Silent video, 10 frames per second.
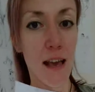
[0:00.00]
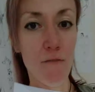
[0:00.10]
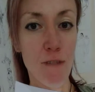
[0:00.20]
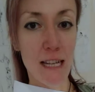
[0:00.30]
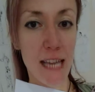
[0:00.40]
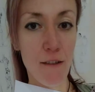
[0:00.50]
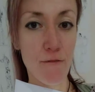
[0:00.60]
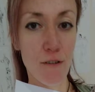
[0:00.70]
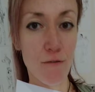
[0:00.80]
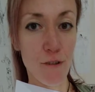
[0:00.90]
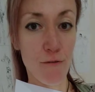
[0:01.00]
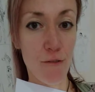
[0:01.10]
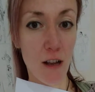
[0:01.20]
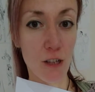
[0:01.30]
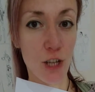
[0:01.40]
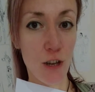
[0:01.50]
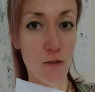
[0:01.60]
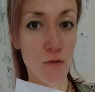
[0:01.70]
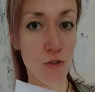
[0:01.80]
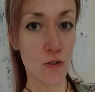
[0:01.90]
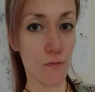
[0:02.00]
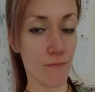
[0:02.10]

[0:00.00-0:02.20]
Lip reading: red F for fructose,